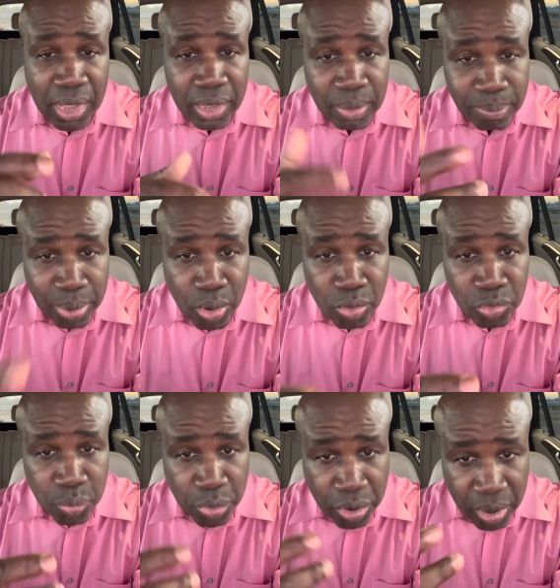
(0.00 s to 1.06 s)
the
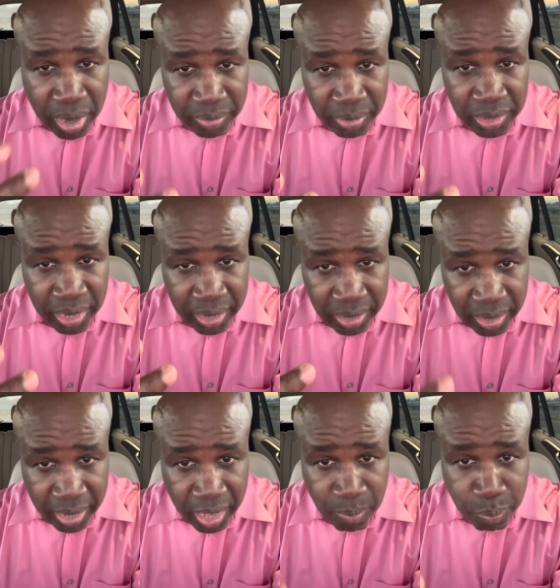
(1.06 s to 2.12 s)
bones where it, it can
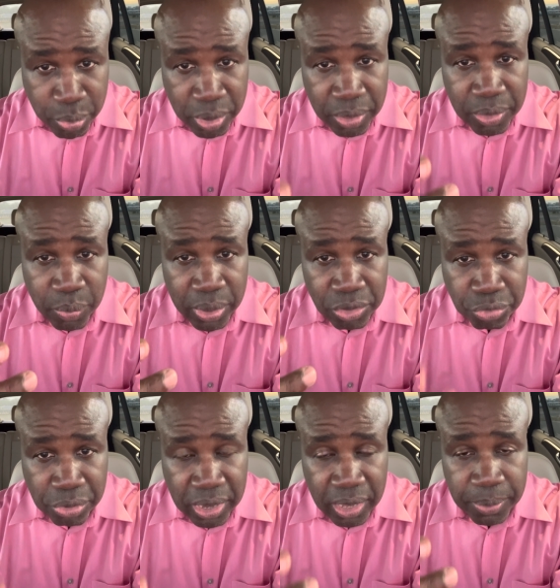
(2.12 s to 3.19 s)
help with, with
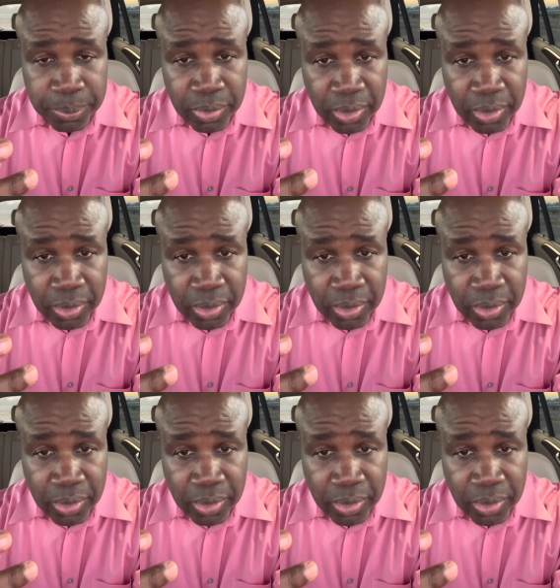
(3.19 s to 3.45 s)
treating